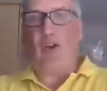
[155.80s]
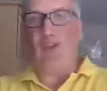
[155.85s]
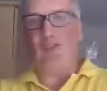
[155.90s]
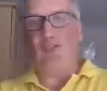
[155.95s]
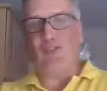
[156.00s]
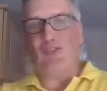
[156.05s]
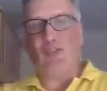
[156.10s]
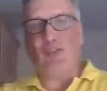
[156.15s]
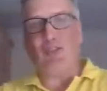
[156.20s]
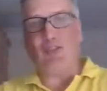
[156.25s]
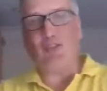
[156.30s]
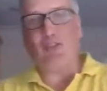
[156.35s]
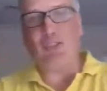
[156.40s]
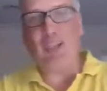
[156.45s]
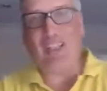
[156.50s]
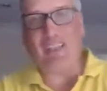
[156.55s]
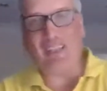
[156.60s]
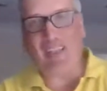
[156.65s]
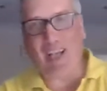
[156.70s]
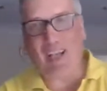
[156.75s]
the answers, I've got
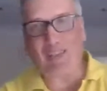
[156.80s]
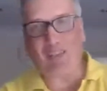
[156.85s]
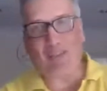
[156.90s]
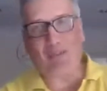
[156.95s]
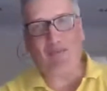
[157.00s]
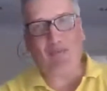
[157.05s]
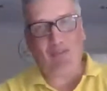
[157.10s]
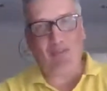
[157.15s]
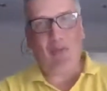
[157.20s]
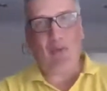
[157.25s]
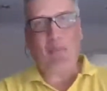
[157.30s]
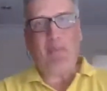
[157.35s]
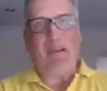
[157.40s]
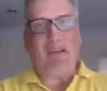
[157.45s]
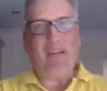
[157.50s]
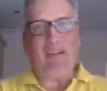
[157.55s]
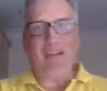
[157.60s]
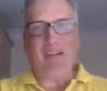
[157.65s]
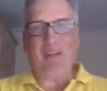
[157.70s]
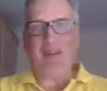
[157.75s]
6,000 and 4
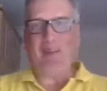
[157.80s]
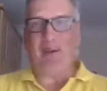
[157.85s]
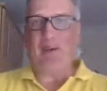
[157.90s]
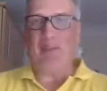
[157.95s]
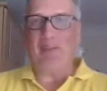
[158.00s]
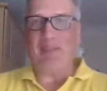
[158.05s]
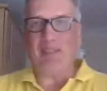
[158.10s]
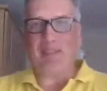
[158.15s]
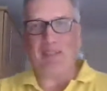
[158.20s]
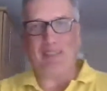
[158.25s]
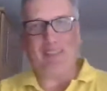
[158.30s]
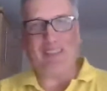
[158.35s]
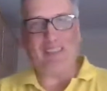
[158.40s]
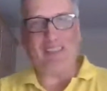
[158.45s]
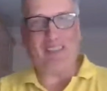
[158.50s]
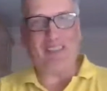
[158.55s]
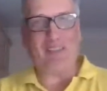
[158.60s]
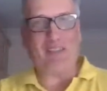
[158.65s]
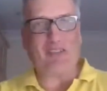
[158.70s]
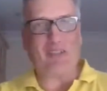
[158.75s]
million at the moment. It's
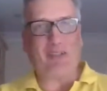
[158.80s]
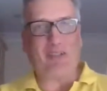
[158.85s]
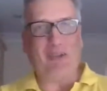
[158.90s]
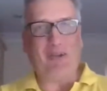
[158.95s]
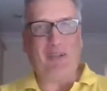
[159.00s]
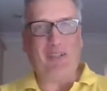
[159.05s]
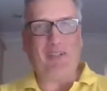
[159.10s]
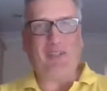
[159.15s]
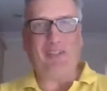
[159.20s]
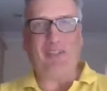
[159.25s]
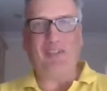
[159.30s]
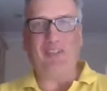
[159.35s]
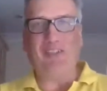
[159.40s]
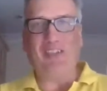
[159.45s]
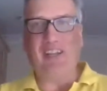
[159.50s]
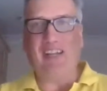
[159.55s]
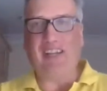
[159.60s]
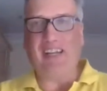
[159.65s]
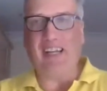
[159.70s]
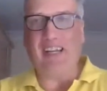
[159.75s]
a strong question
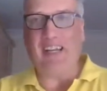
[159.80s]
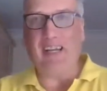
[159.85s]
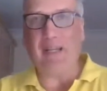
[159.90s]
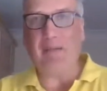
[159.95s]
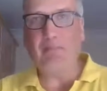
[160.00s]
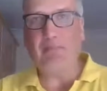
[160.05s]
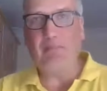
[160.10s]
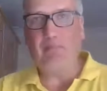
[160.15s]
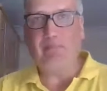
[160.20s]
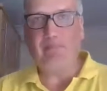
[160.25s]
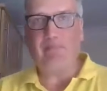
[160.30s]
today, clearly.